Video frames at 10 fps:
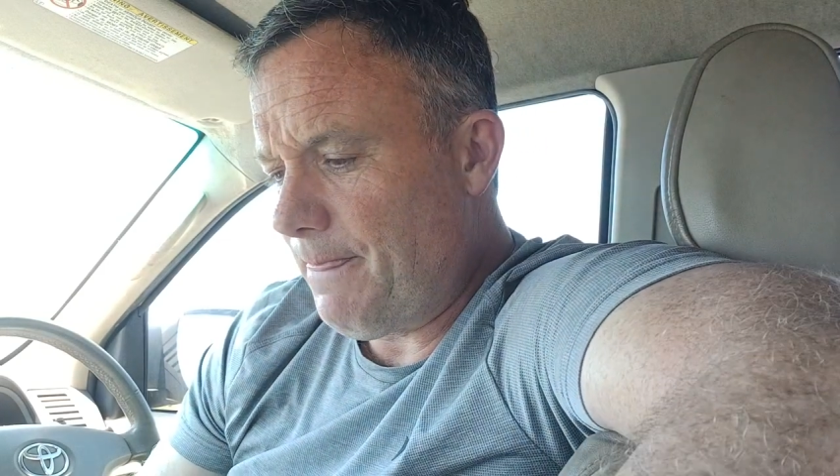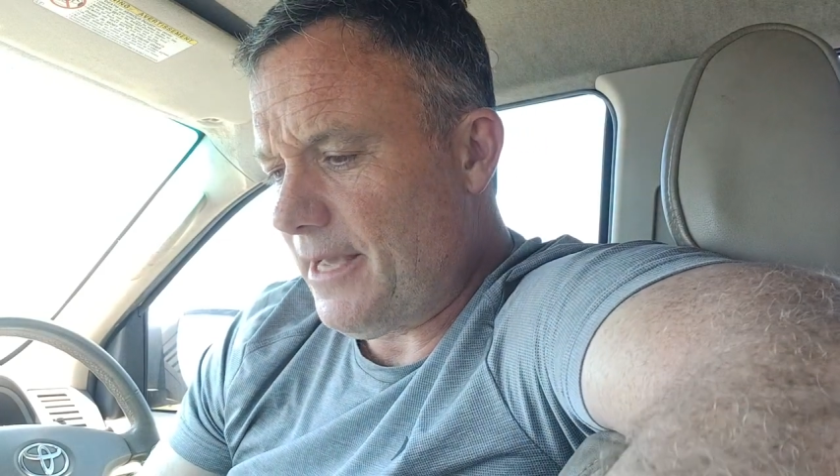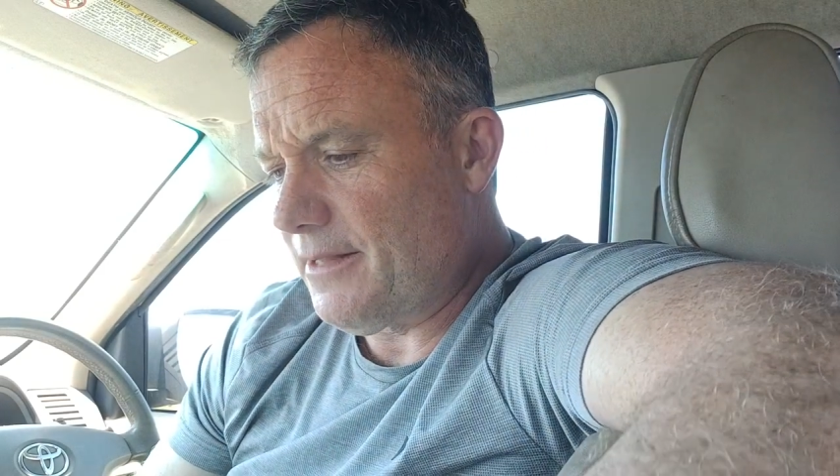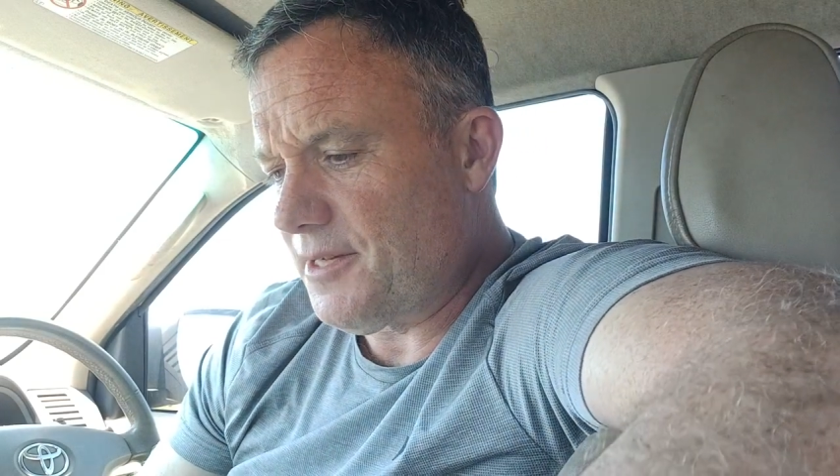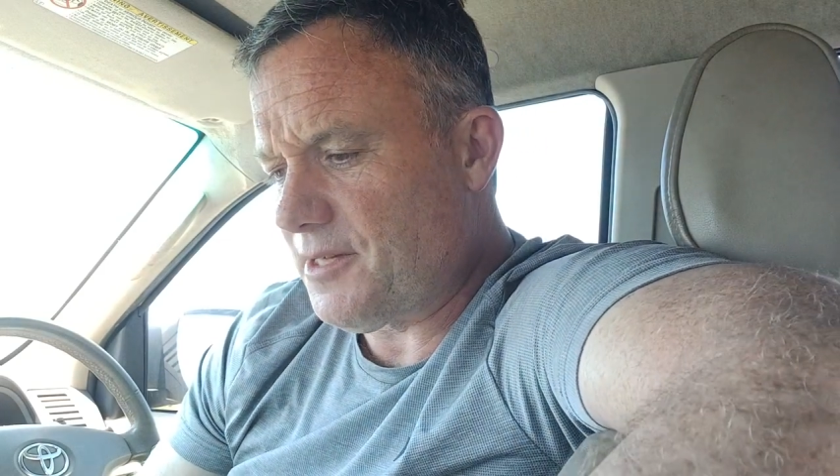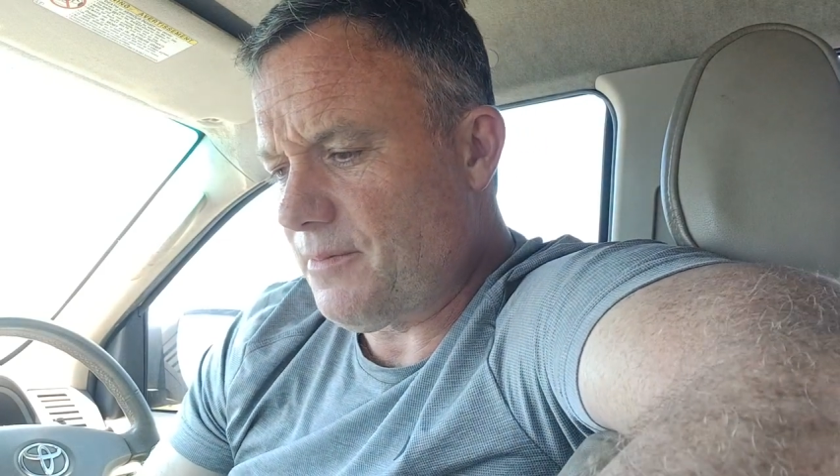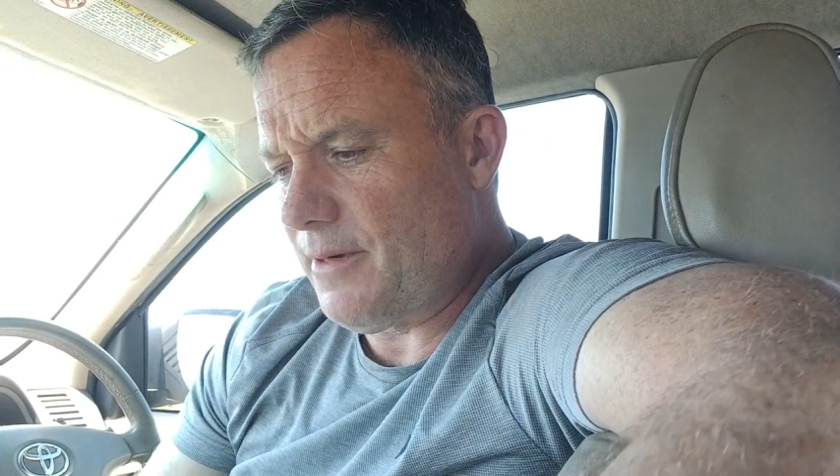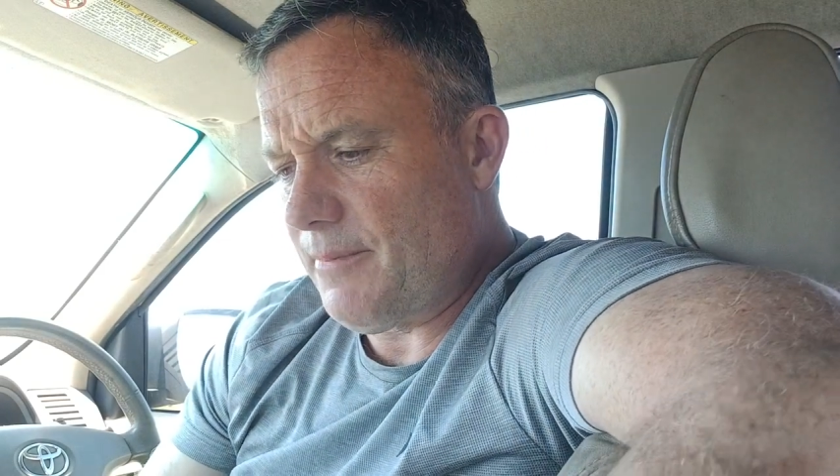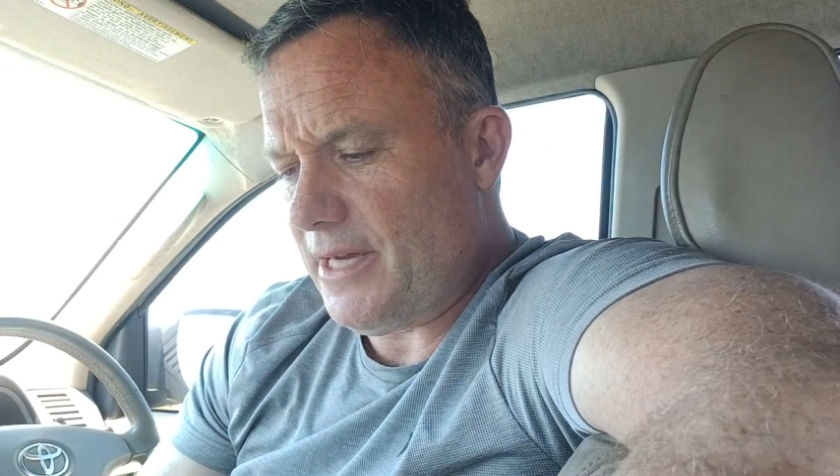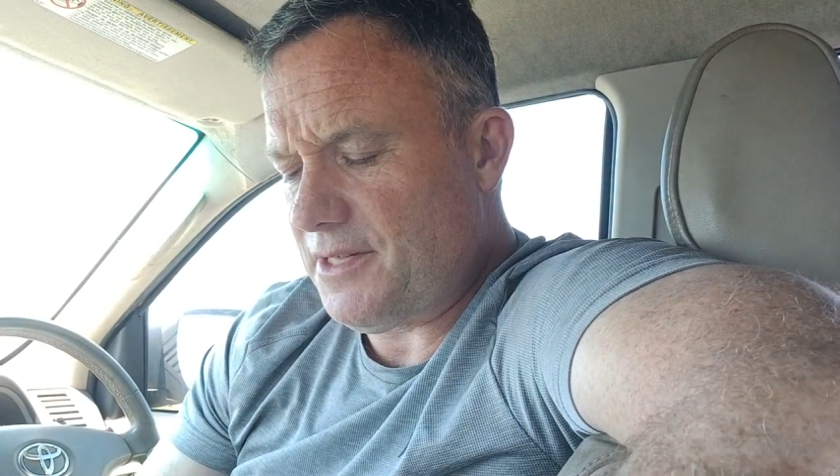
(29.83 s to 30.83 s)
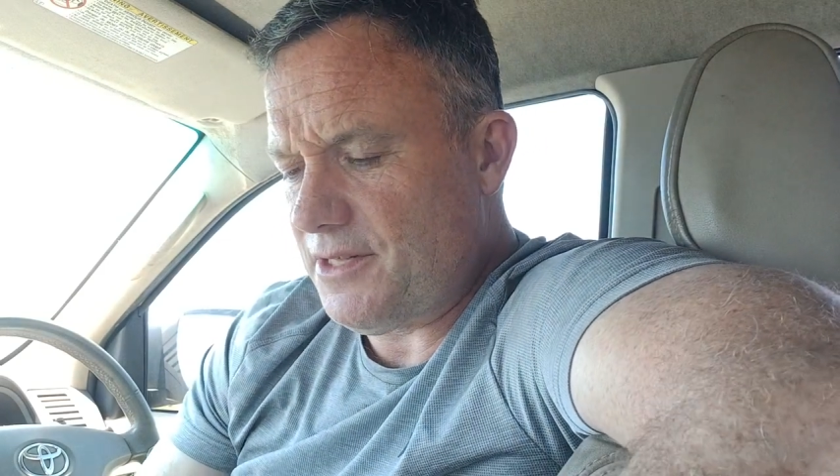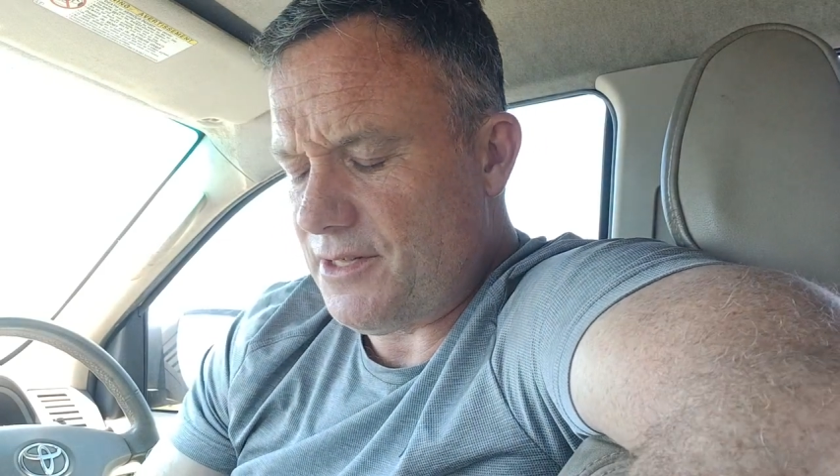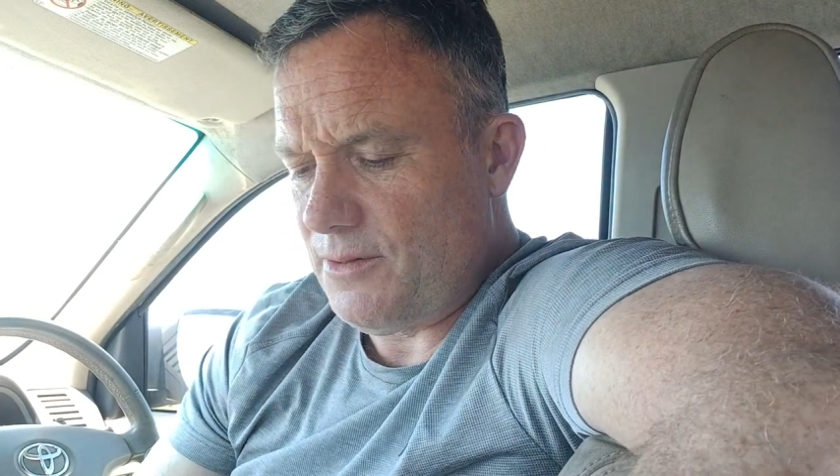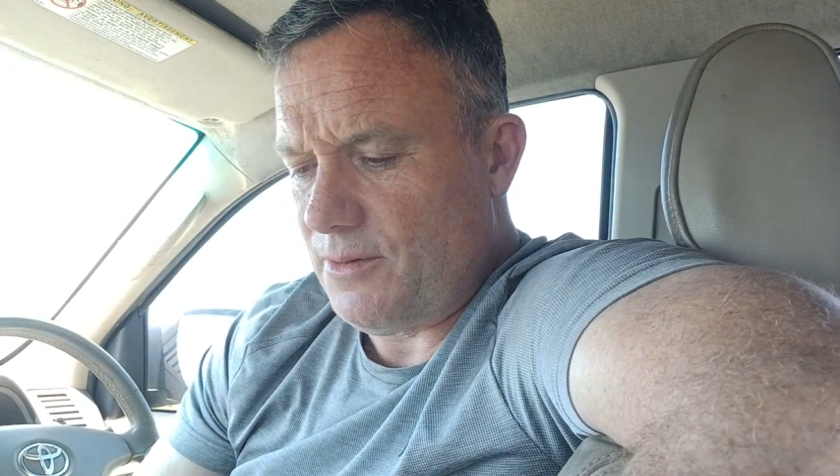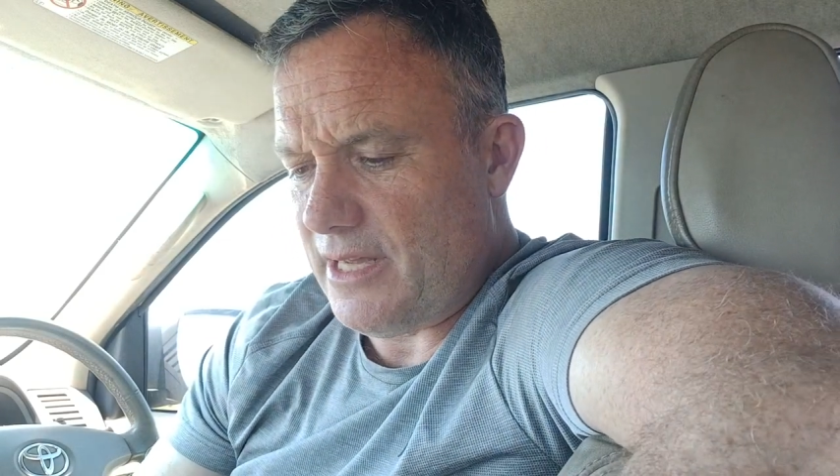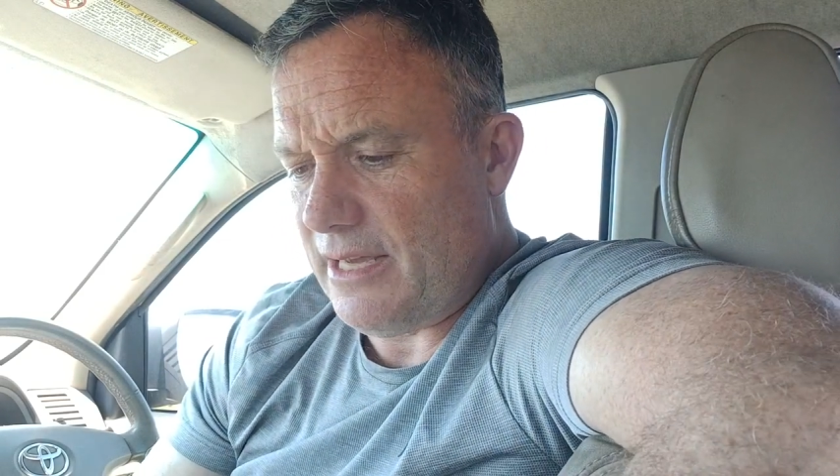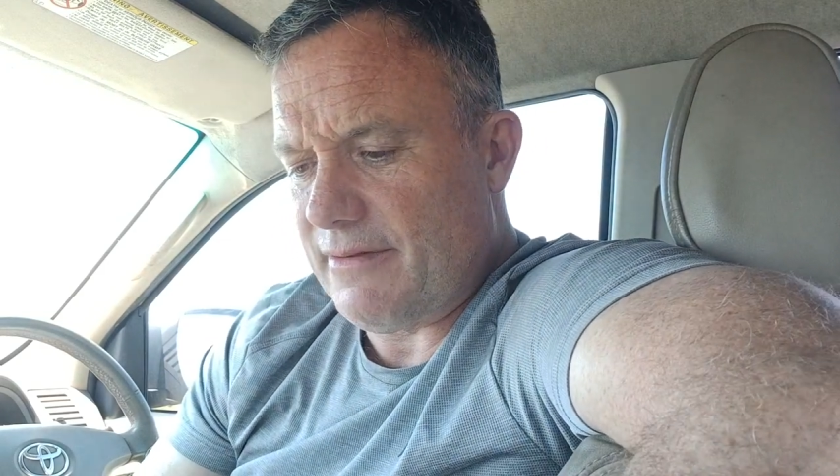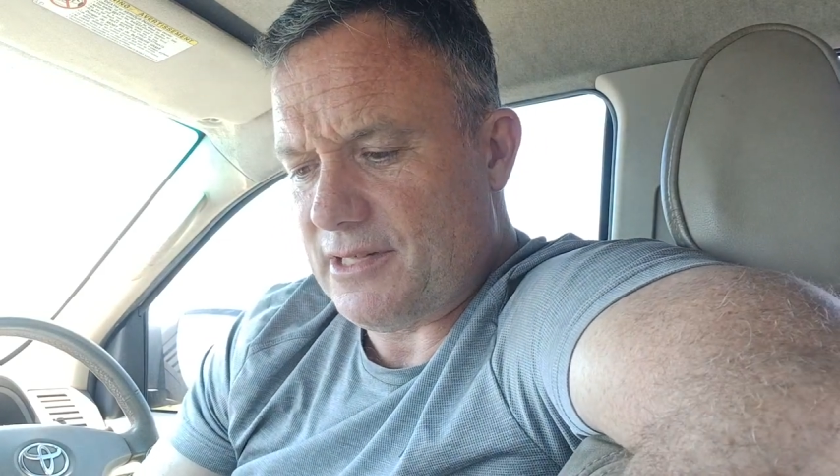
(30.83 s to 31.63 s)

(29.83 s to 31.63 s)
And this passage the Lord gave